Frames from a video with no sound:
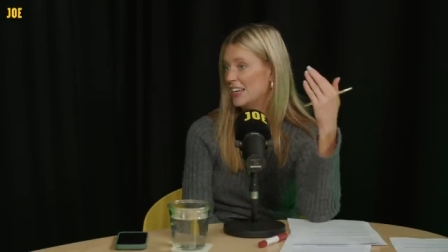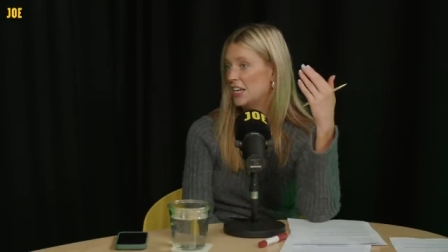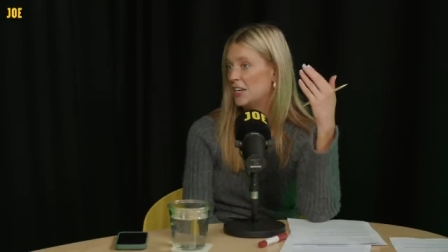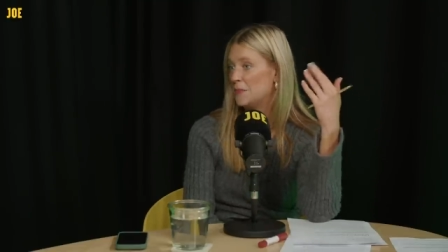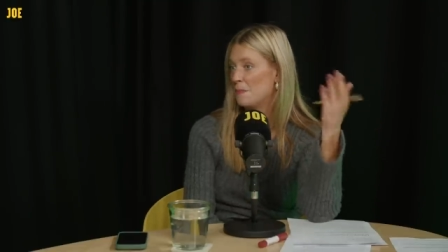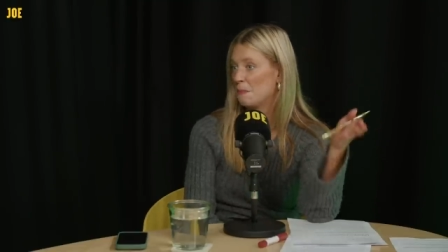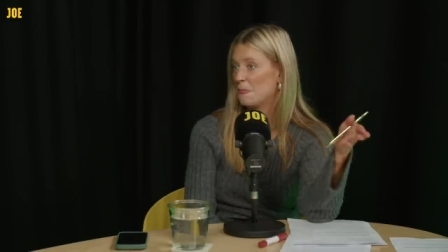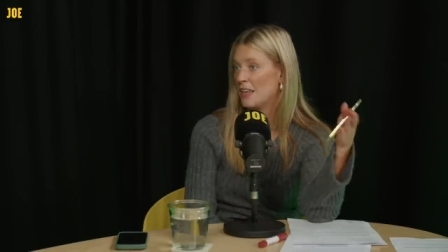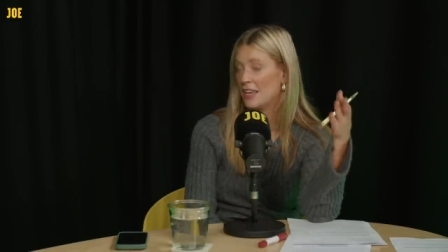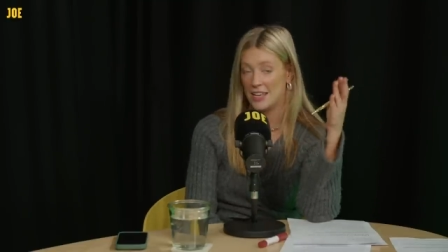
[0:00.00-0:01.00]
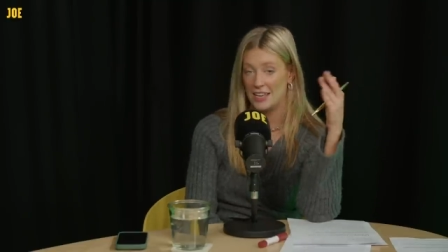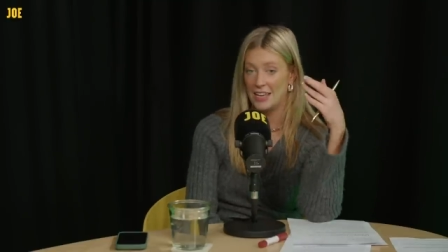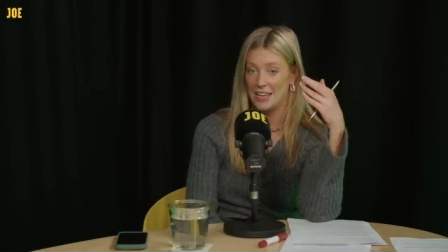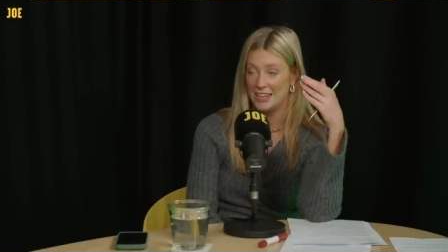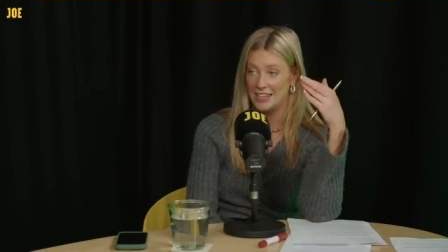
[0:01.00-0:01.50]
It's in the five-year
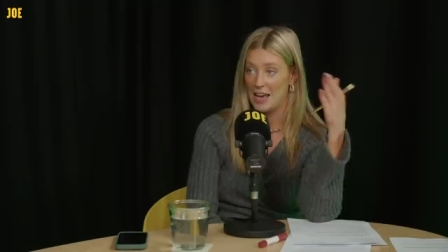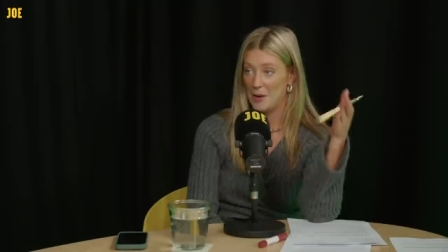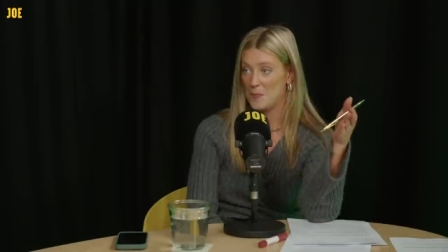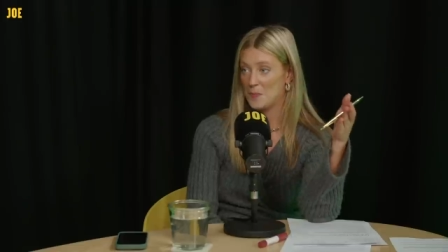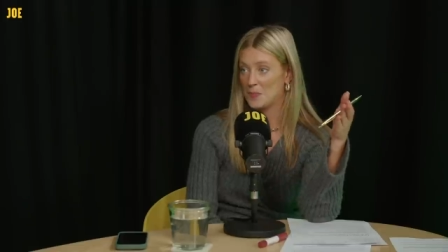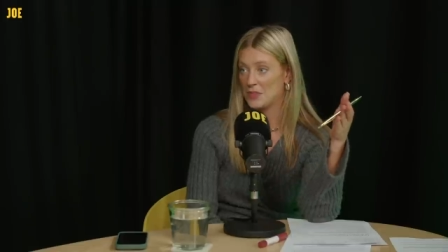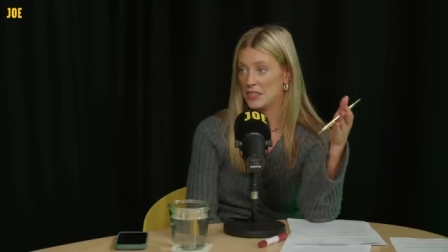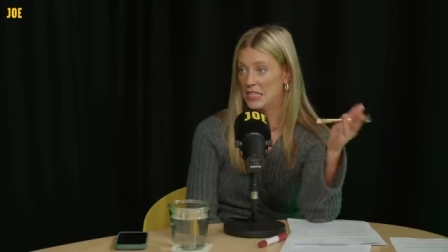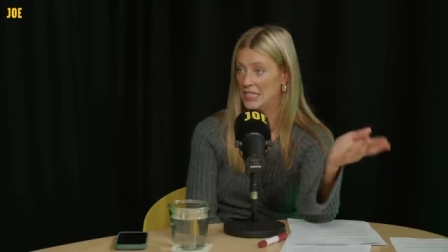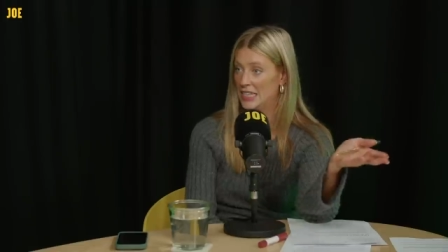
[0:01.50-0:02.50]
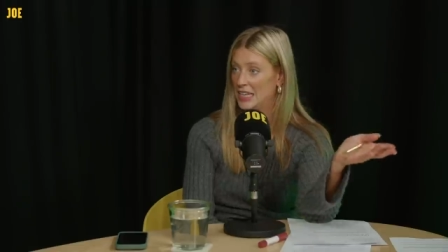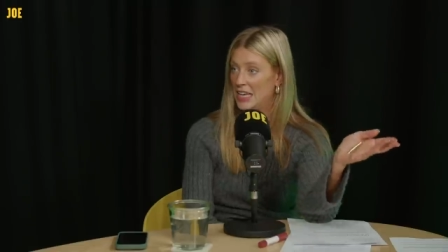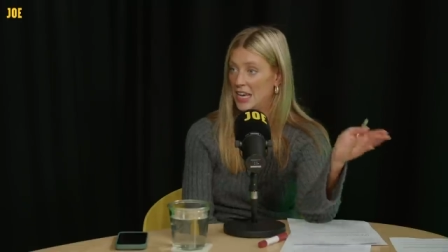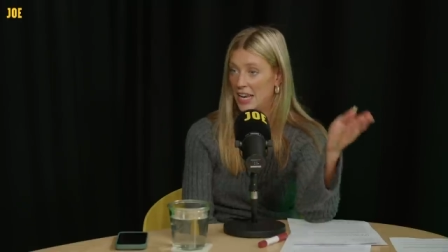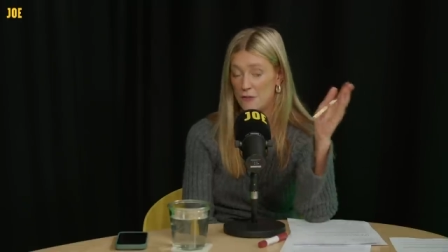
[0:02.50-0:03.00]
plan, whether you like it or not.